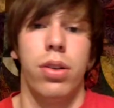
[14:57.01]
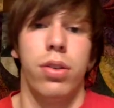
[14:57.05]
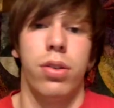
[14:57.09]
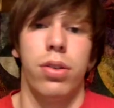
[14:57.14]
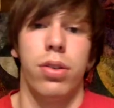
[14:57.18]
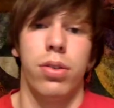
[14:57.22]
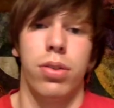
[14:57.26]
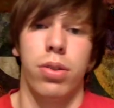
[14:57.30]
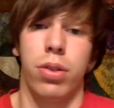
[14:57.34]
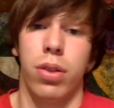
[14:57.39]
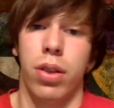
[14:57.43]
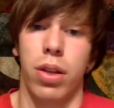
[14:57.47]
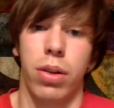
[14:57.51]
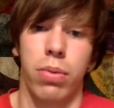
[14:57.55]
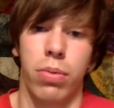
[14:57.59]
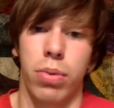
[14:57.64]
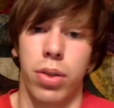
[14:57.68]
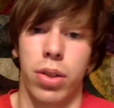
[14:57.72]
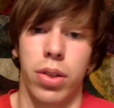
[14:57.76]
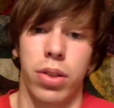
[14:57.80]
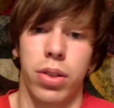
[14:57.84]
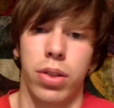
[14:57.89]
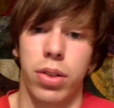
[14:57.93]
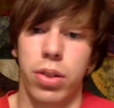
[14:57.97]
so they
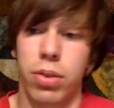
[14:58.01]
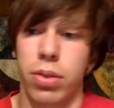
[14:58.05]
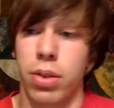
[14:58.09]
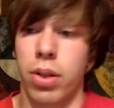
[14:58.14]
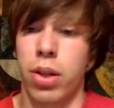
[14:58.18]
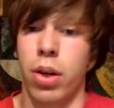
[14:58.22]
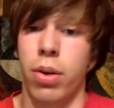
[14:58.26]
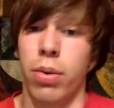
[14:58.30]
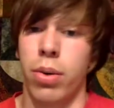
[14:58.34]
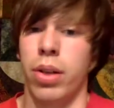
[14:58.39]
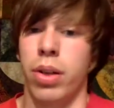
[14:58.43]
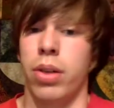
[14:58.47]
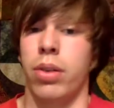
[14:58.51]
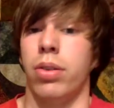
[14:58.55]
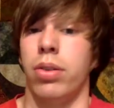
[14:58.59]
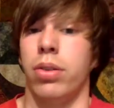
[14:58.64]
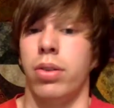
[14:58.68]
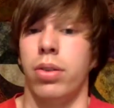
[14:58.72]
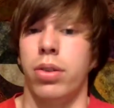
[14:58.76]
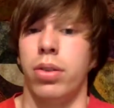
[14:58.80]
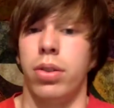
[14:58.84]
wouldn't go in